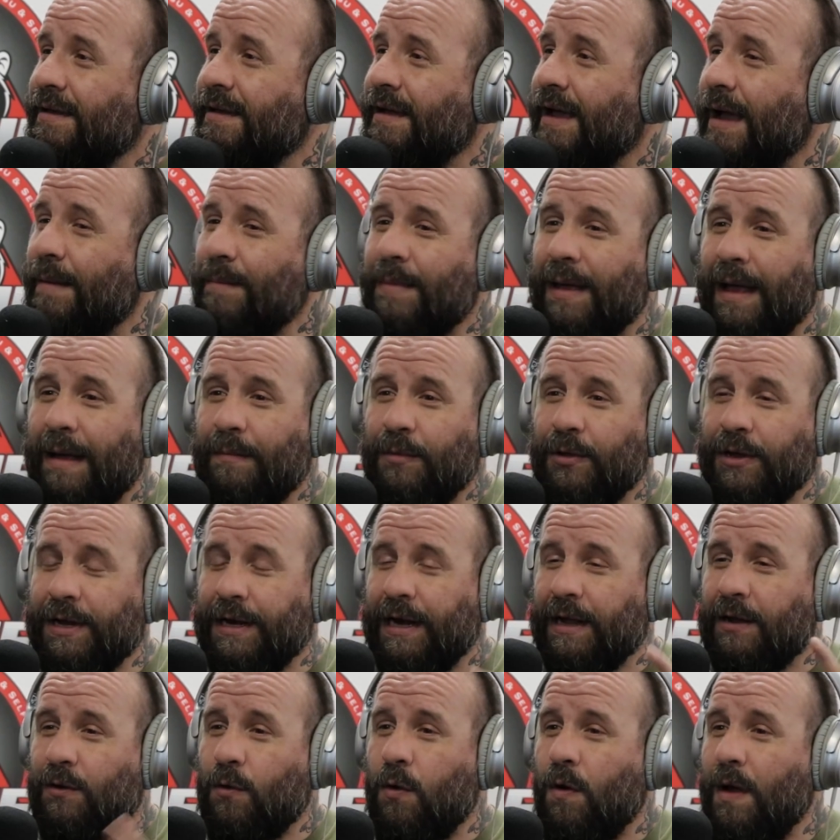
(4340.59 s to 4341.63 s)
I'm looking
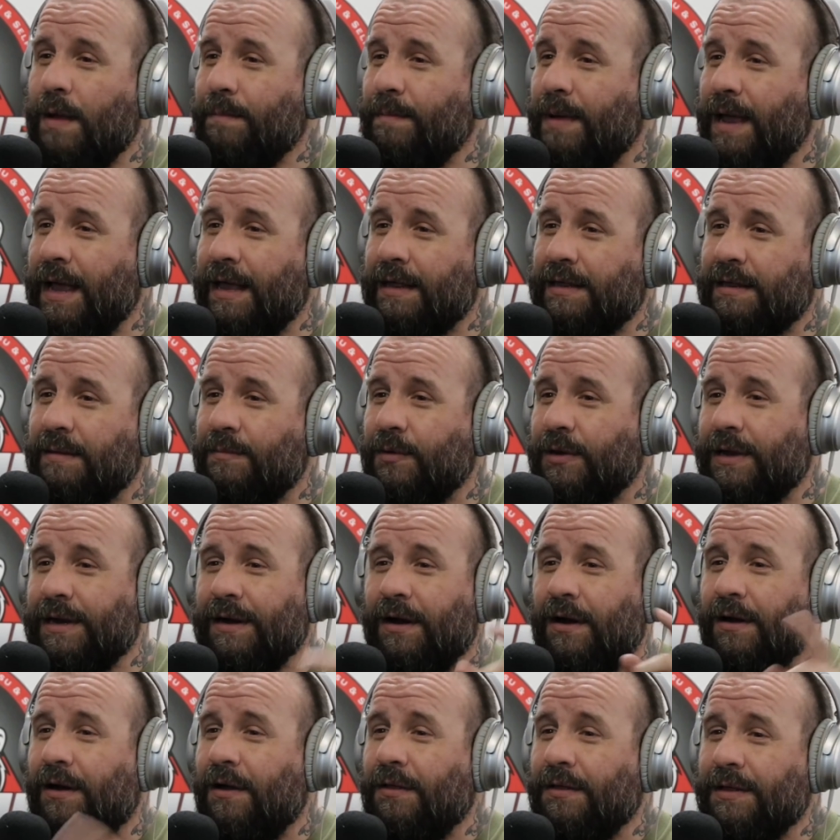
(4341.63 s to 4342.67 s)
at Coinbase. I'm looking
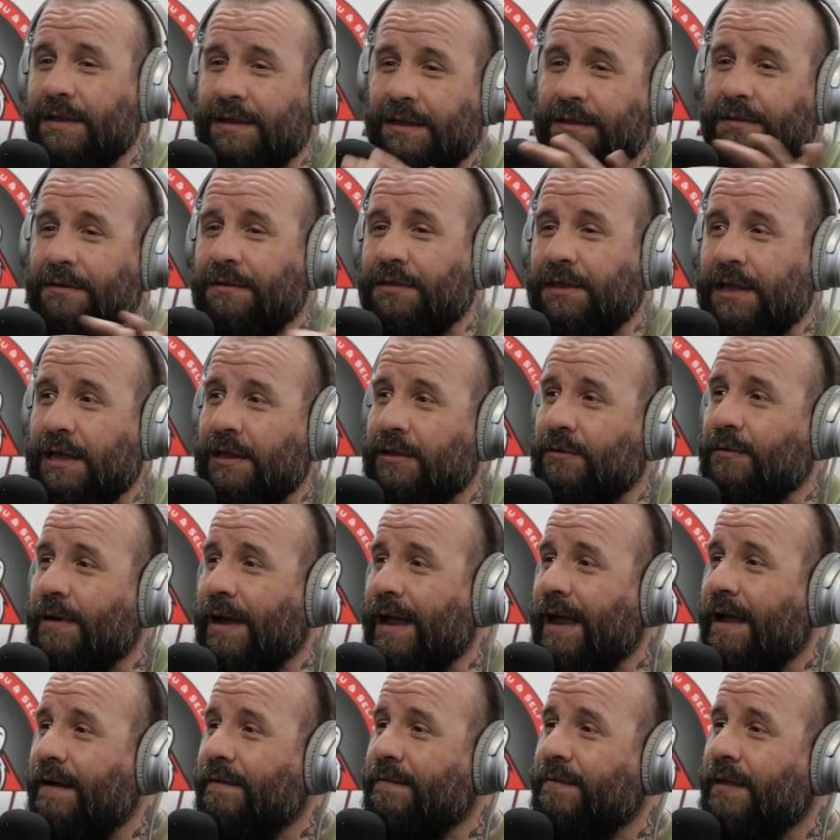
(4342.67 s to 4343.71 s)
at all these other things where I
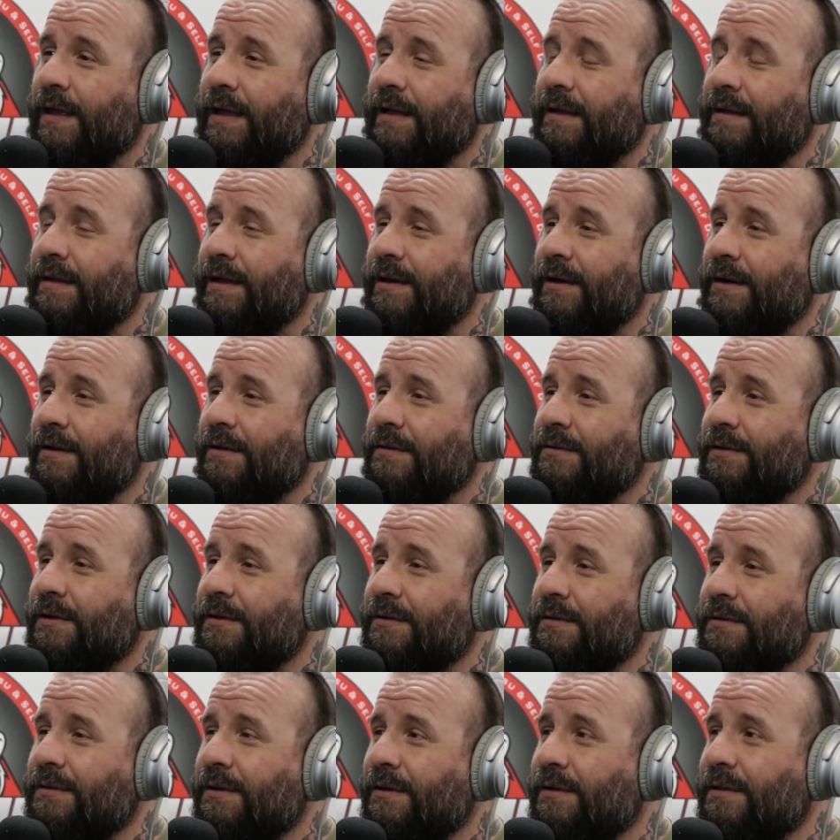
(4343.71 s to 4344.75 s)
have like,
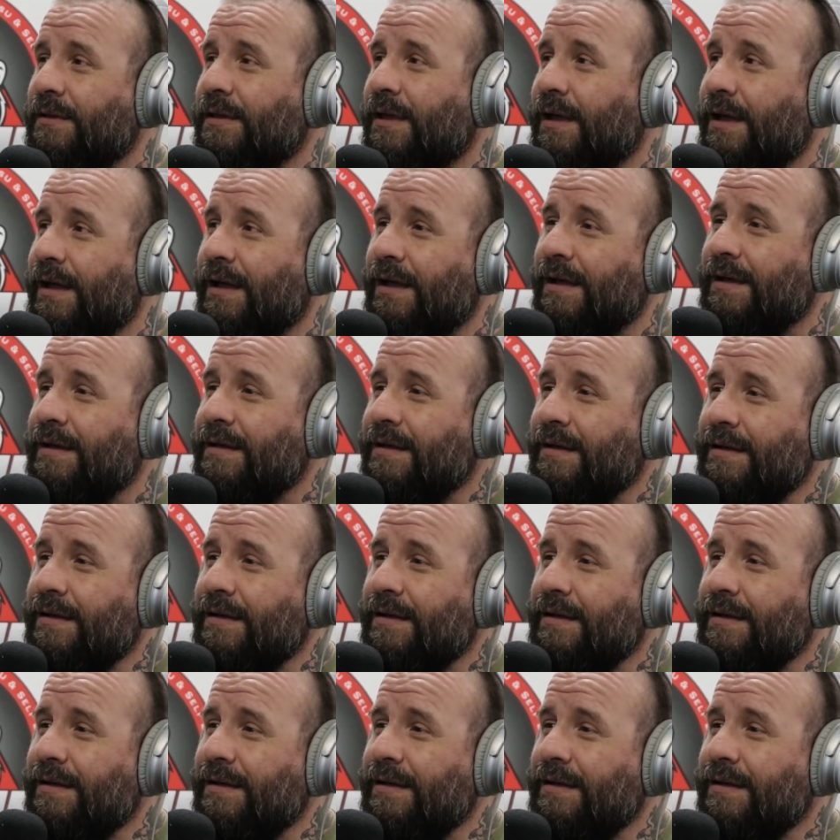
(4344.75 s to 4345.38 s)
little